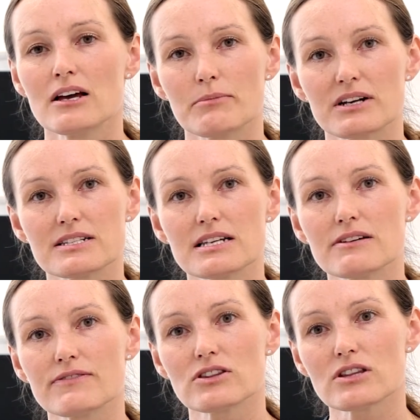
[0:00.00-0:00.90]
Because
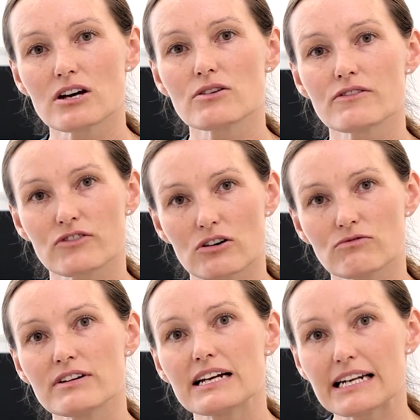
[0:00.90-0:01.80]
even though they've got
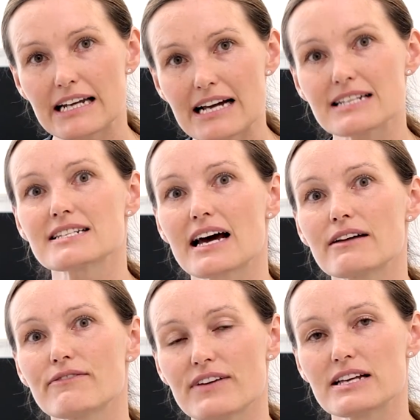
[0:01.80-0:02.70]
really nice tight
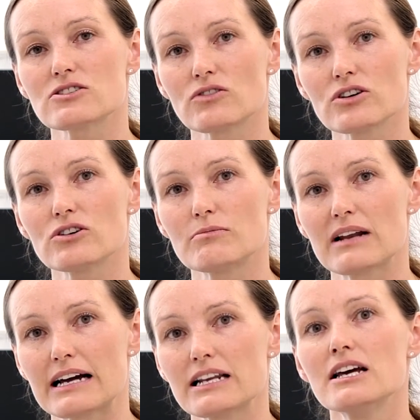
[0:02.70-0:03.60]
fits on the gum
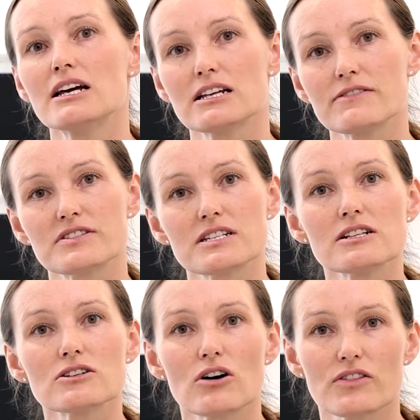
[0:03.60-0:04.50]
line, you've still
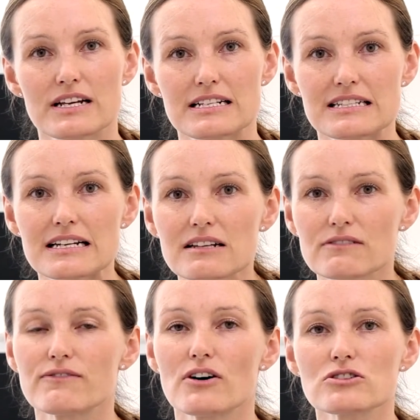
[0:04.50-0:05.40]
got these little
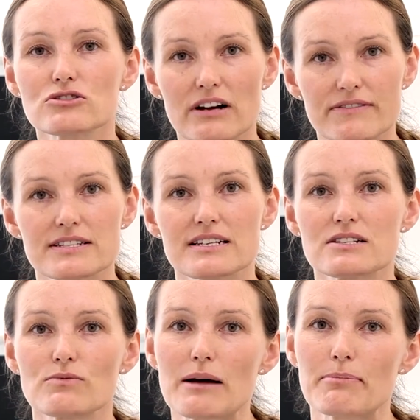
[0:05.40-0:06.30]
false crevices
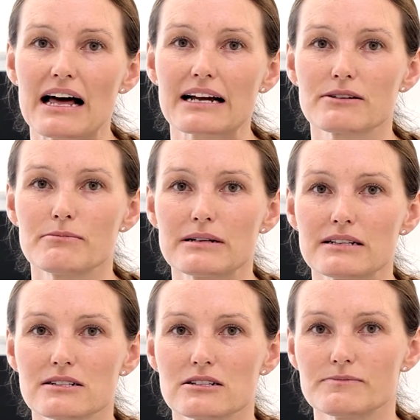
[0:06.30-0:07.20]
where plaque can
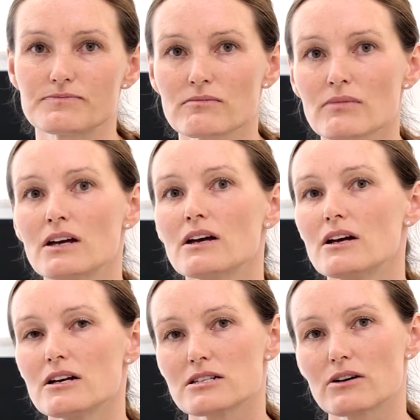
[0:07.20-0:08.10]
build up.
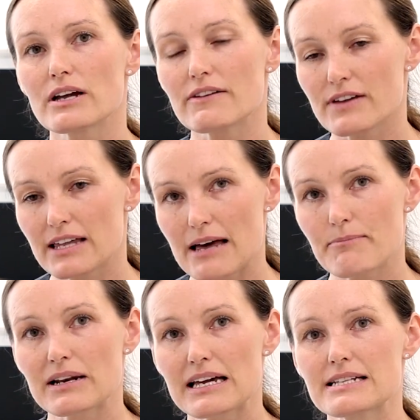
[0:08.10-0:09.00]
So if you get
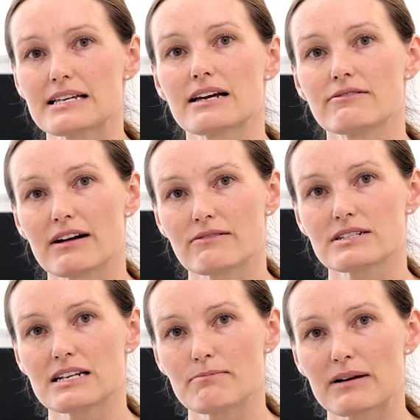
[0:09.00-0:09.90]
bleeding around
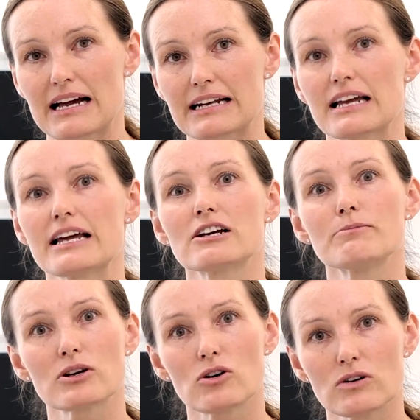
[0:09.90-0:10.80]
an implant, it can
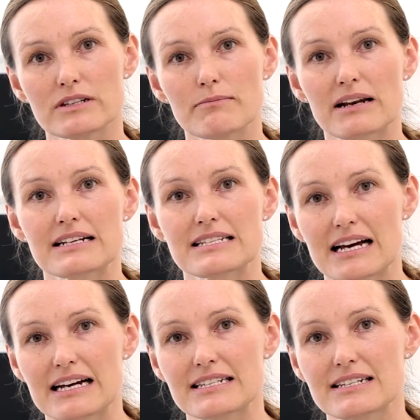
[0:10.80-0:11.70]
be called
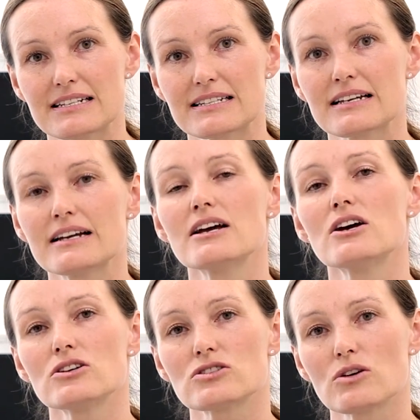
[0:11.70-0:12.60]
implantitis.
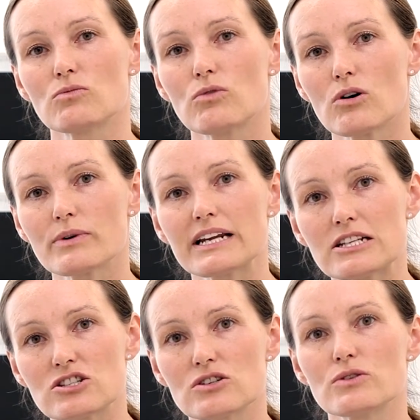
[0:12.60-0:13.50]
So what we need
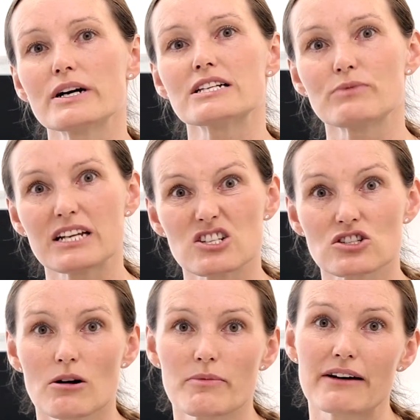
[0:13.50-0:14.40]
to do is we need to
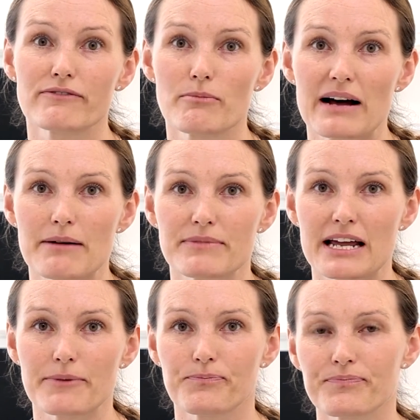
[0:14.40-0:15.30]
stop that from
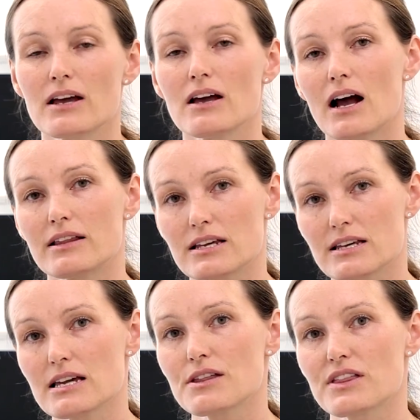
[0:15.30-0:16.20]
happening. And the
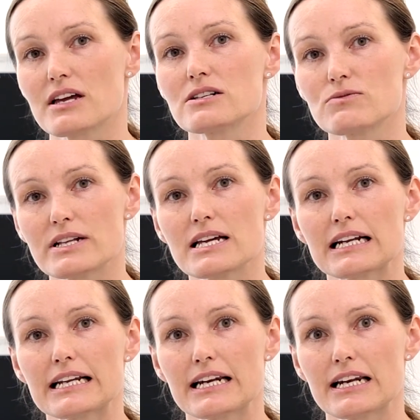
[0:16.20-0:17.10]
key things when you're
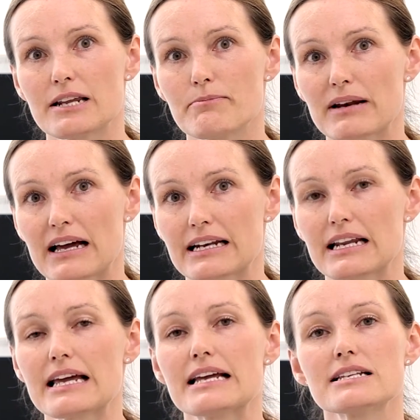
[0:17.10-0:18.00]
cleaning an implant
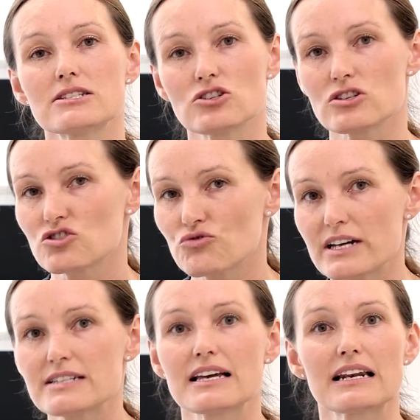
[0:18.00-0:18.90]
is to just
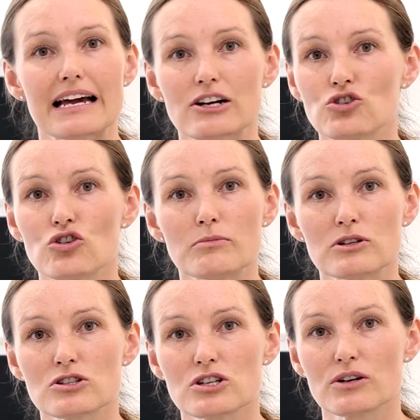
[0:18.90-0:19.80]
treat it like a normal
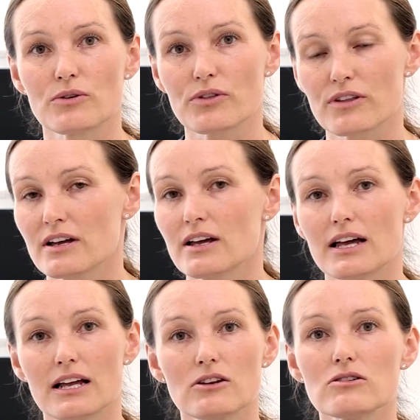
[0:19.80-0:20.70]
tooth.
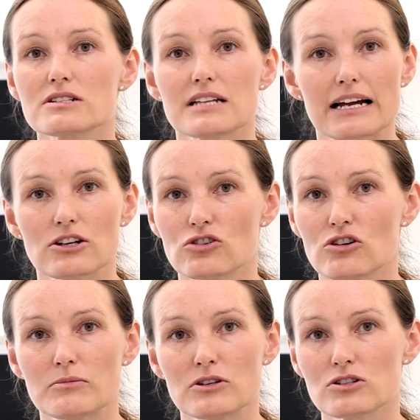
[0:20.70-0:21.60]
It looks like a
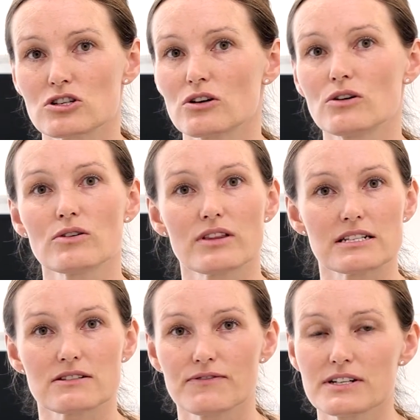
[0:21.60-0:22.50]
normal tooth,
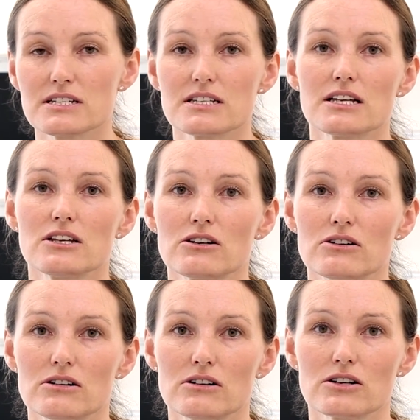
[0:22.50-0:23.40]
it's fitted in
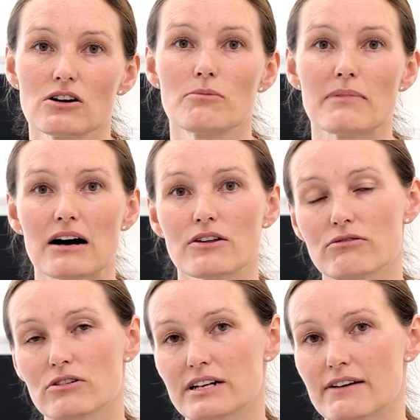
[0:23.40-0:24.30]
your mouth,
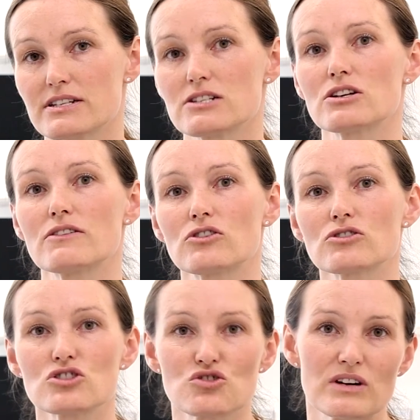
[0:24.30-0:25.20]
your oral cavity, so you've got
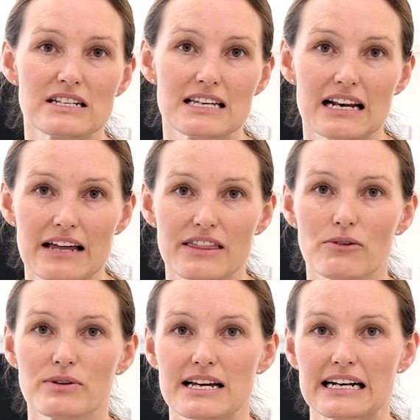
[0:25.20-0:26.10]
to treat it like that
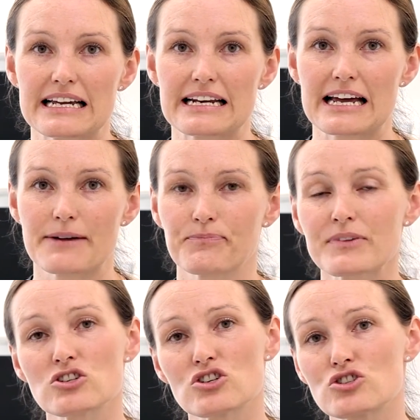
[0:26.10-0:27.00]
when you're cleaning.
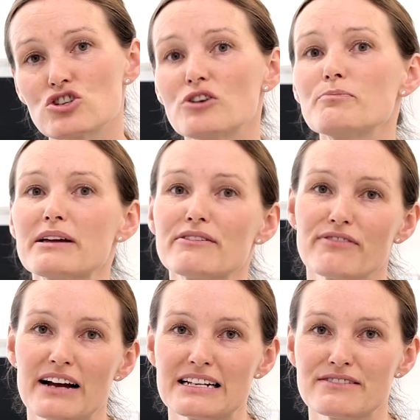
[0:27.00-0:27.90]
So don't be
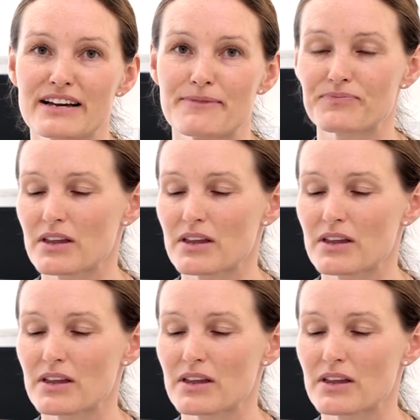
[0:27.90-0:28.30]
afraid of it.